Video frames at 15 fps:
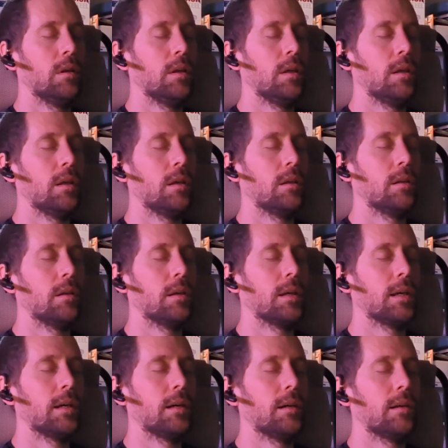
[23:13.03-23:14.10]
and I
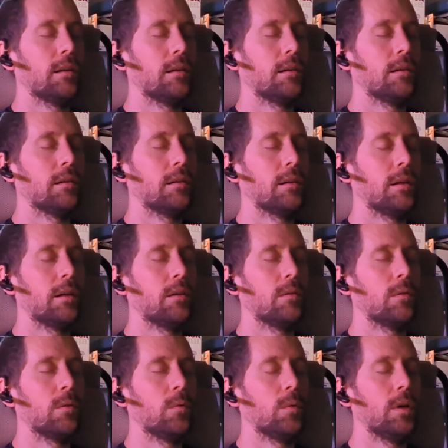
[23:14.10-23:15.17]
got I don't
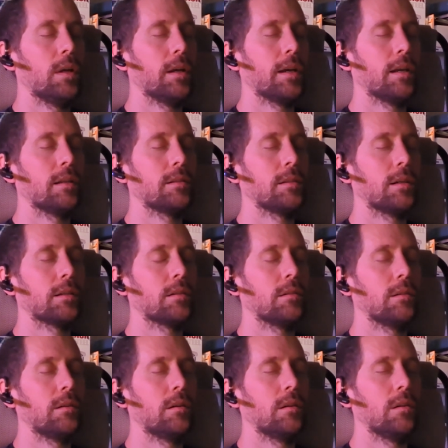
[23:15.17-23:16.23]
know when, I got Dr.
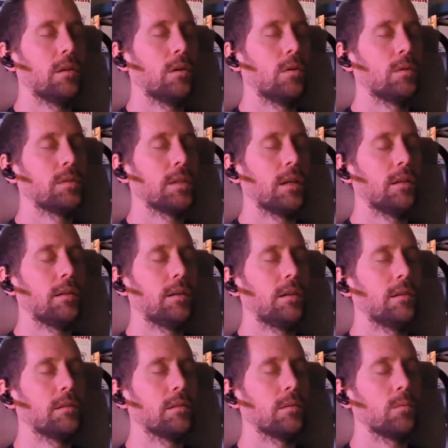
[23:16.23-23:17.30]
Larry Lowe
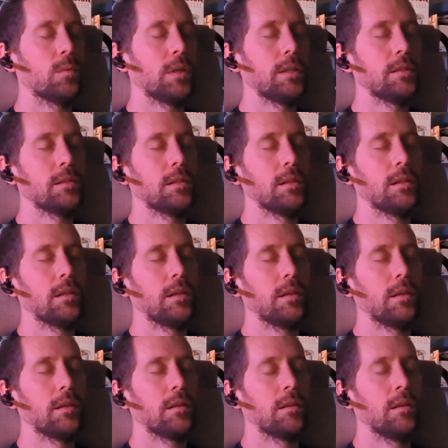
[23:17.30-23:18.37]
telehealth on
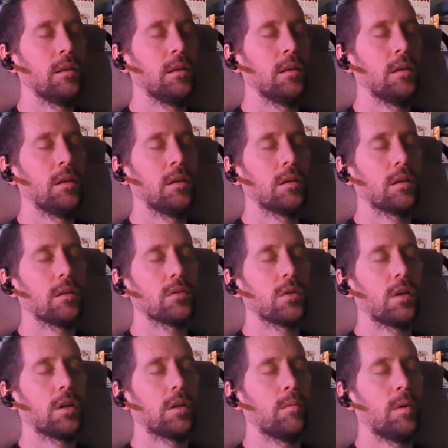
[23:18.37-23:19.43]
Wednesday. Gonna
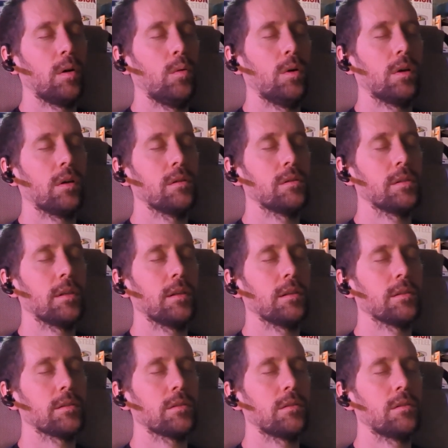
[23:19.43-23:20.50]
talk about what goes into the
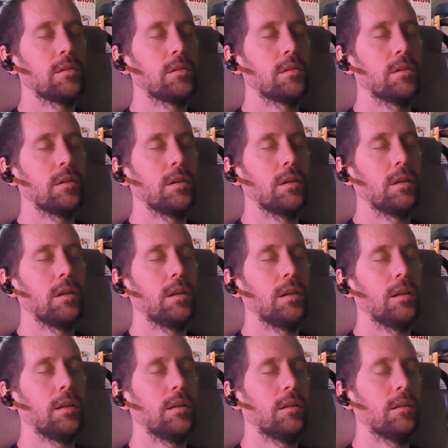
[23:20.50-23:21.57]

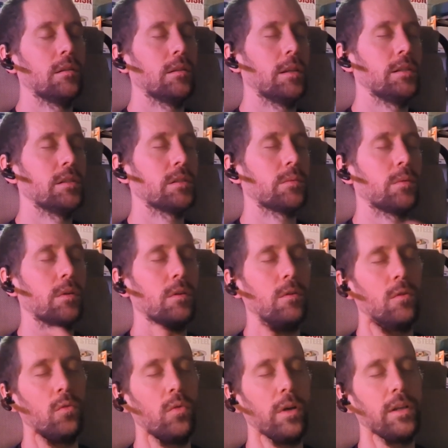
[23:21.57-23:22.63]
surgery. They just want to do
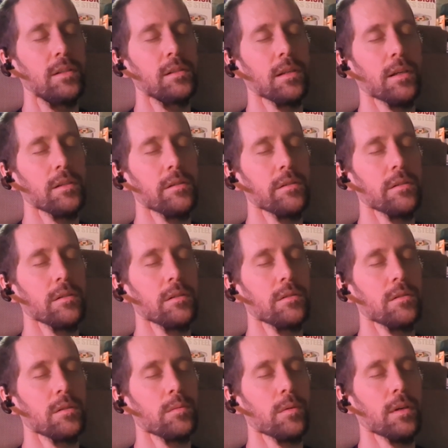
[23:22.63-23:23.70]
the right side
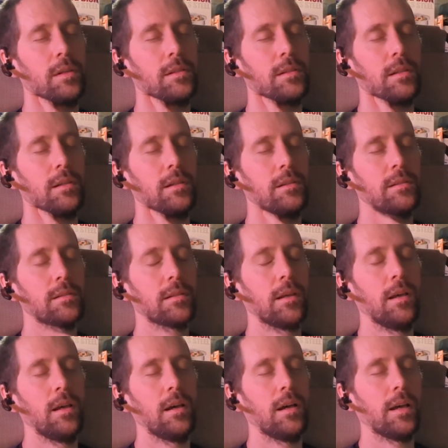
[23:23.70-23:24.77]
transverse process.
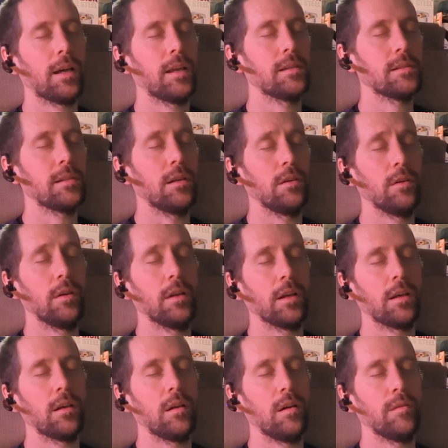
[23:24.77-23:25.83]
I gotta see, are you gonna
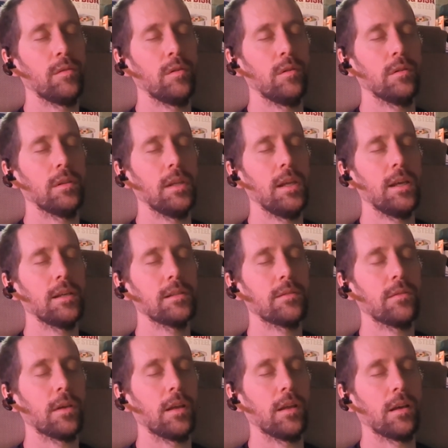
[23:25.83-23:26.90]
cut off the whole thing? Because if
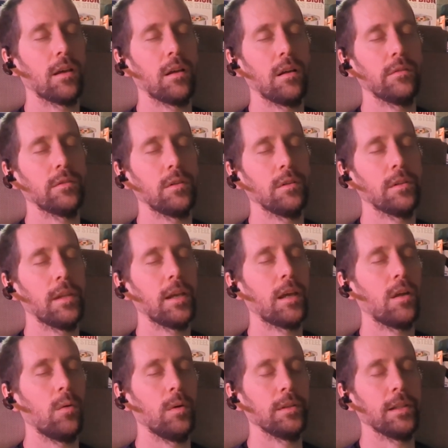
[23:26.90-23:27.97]
they're gonna cut off the whole thing, I
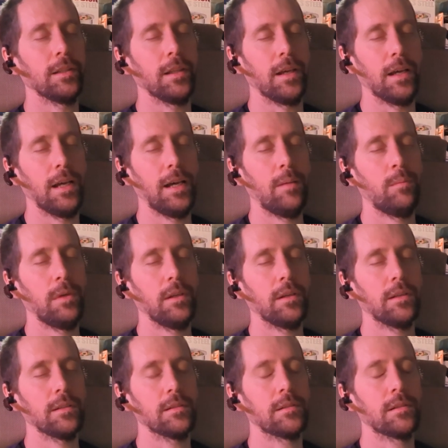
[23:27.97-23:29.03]
don't want that to happen,
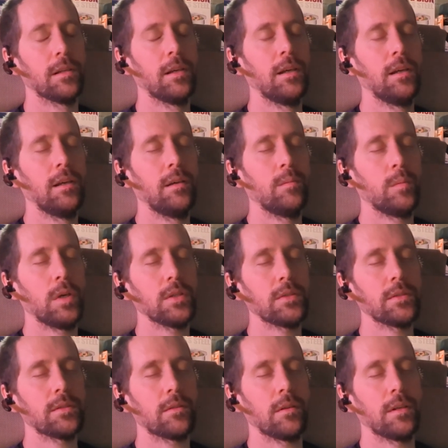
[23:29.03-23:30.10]
because
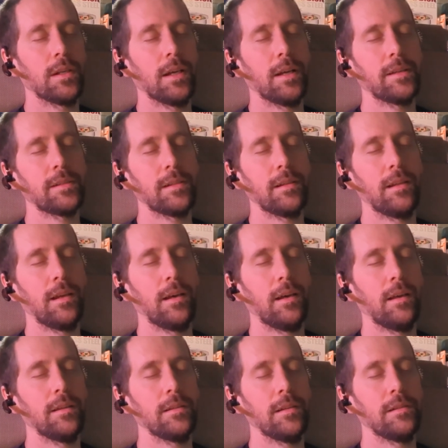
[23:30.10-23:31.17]
muscles are attached to
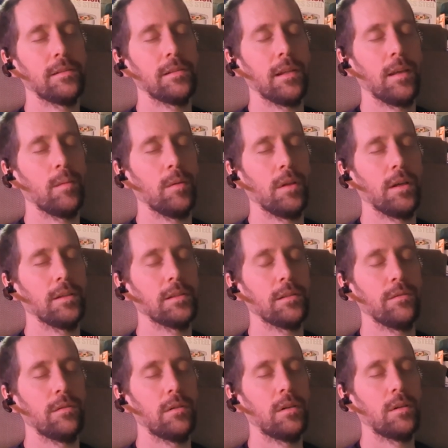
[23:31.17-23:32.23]
that that stabilize the
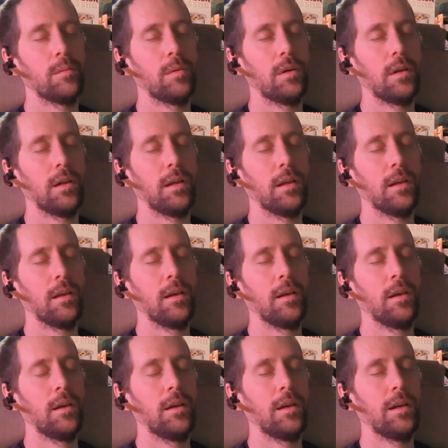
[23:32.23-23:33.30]
vertebrae,
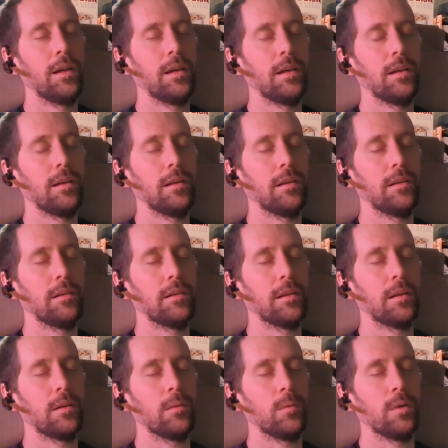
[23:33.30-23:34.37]
and I
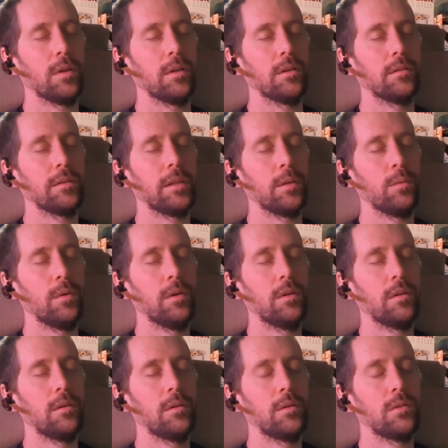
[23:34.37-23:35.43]
don't want to get rid of
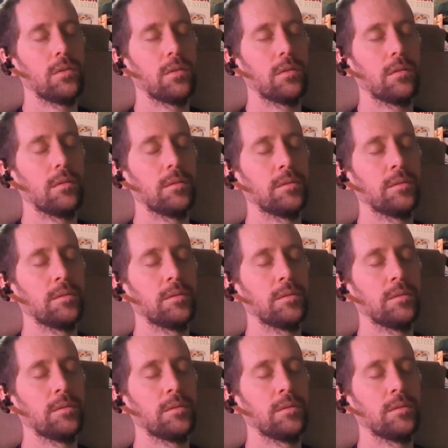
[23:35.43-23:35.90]
those.